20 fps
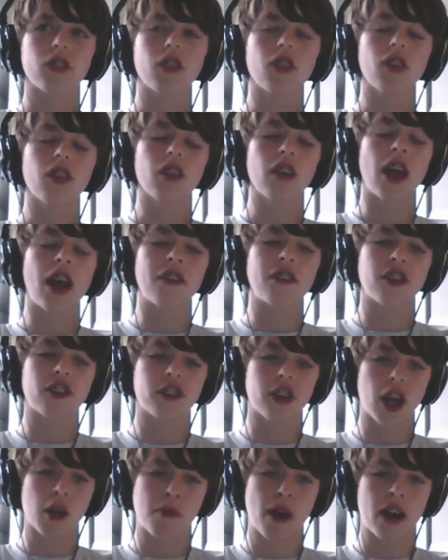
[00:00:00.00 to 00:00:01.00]
and the
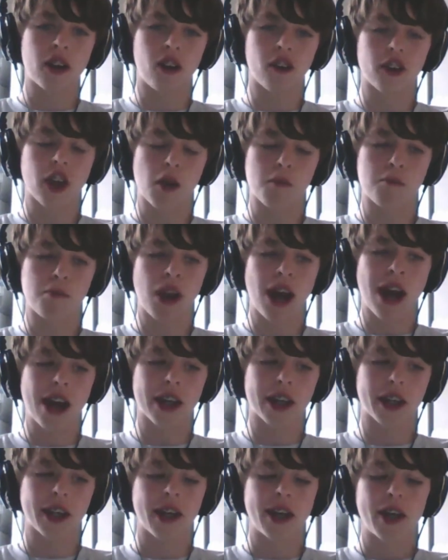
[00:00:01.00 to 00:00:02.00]
side panels are
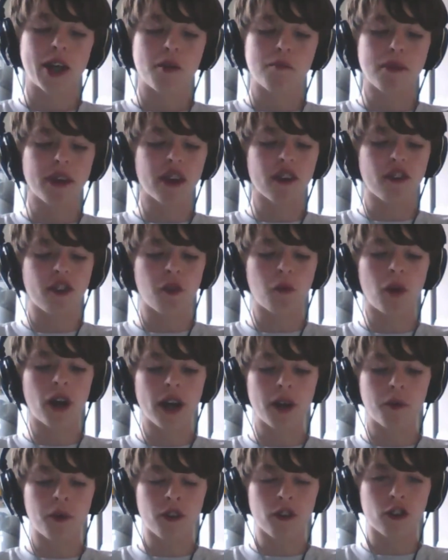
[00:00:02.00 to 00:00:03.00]
black because the
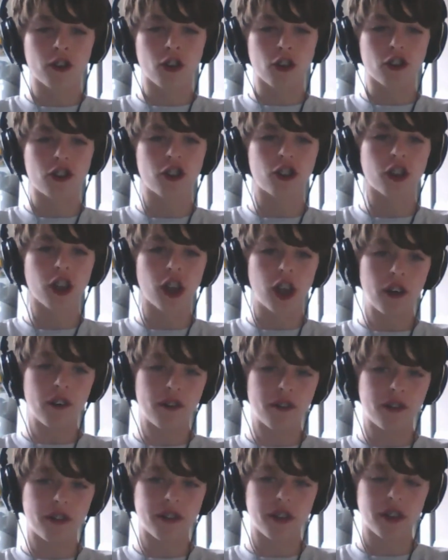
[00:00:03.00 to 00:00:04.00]
white ones got
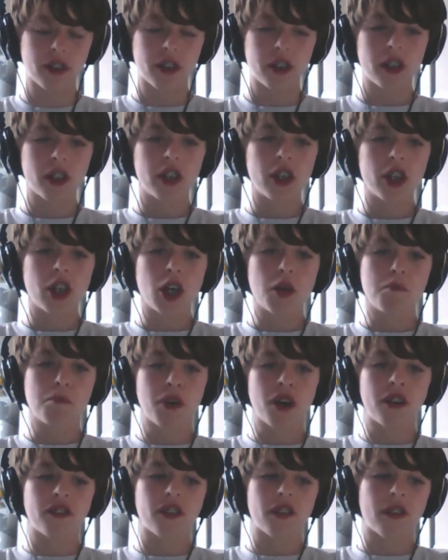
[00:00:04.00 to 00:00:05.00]
scuffed.
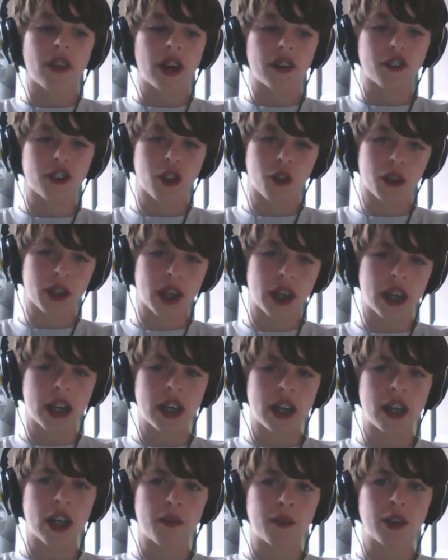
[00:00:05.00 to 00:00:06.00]
But that's
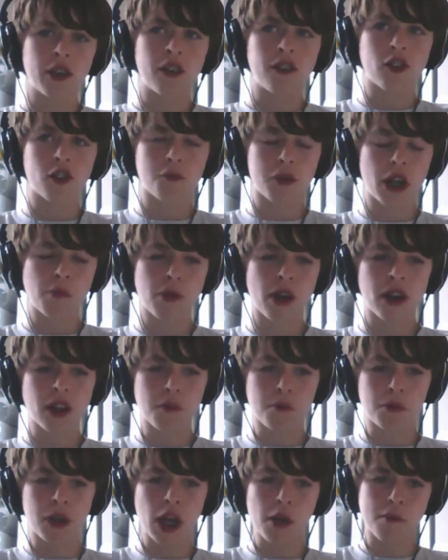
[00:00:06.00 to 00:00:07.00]
okay. I'm going to spray paint the
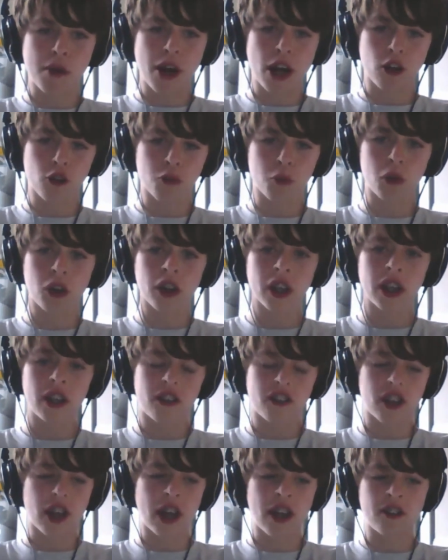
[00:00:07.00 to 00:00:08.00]
black panels white,
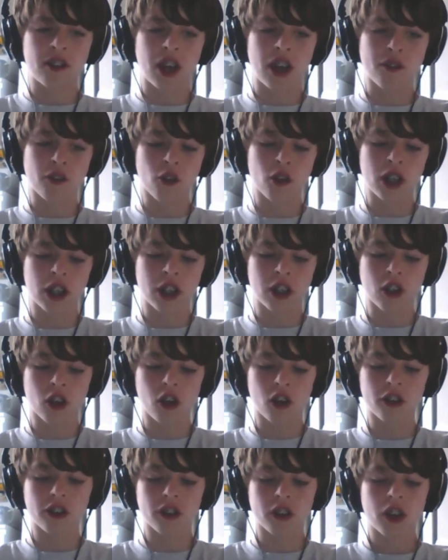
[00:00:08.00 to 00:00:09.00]
and I've already
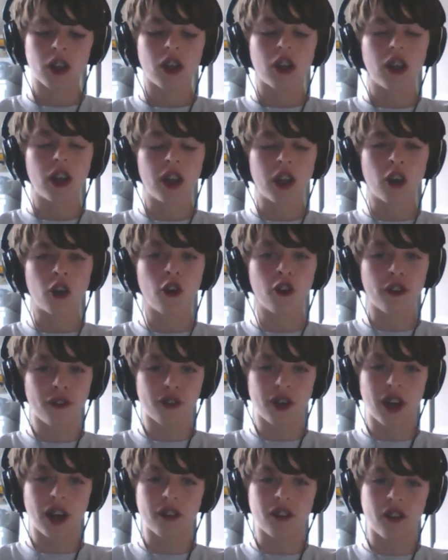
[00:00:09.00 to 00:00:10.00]
got loads of
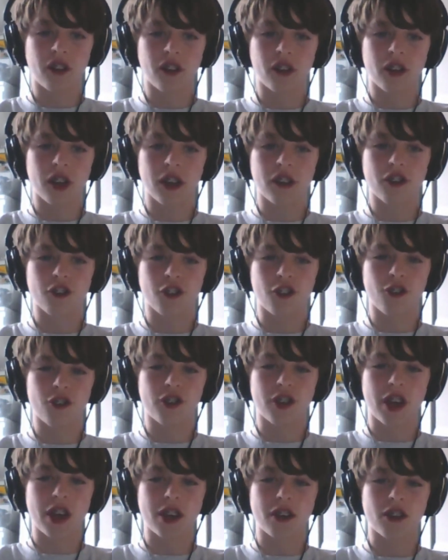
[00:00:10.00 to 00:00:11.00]
Fractal Design screw
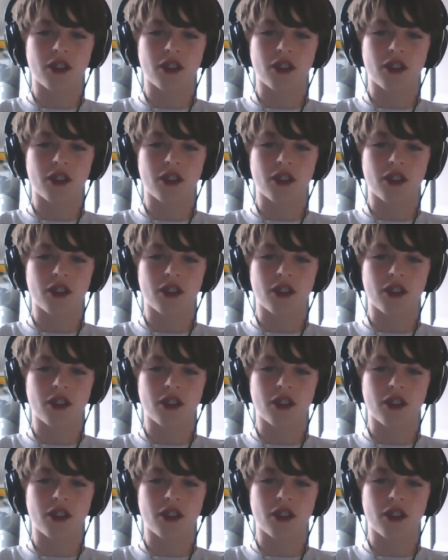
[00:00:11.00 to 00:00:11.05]
sets